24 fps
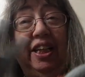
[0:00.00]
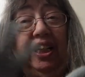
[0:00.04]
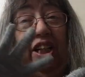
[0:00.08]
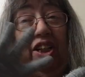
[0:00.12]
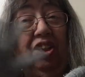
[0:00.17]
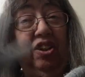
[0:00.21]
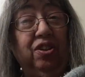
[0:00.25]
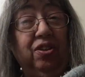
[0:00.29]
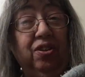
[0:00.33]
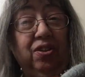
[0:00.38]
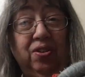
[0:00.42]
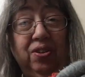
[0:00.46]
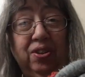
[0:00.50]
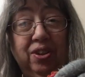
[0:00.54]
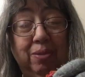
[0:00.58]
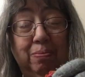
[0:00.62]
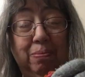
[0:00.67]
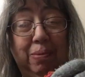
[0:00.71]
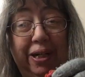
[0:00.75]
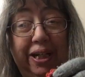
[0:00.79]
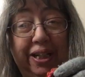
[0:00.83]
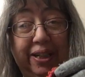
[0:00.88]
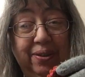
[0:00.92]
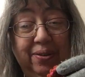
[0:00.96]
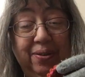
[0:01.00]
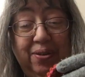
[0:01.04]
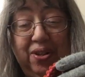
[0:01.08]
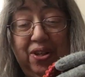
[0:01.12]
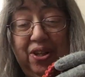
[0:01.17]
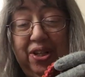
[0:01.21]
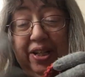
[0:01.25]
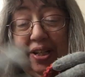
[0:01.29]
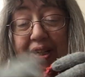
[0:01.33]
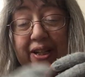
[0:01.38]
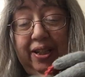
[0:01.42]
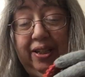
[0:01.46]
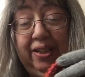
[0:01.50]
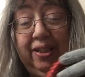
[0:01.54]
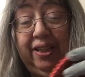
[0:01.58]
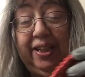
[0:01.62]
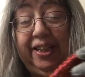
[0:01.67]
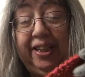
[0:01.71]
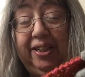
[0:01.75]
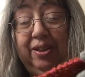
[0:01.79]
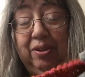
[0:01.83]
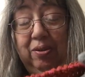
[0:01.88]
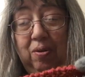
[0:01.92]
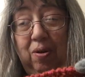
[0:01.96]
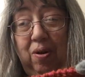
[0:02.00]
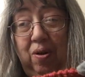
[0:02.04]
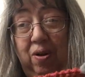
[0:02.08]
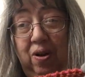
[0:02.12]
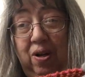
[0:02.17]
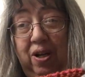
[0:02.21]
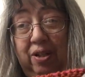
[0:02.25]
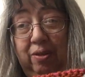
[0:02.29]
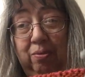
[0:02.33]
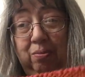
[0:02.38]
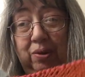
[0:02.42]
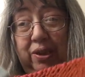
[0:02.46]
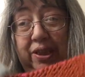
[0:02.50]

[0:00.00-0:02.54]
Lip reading: can learn the mitered thing later on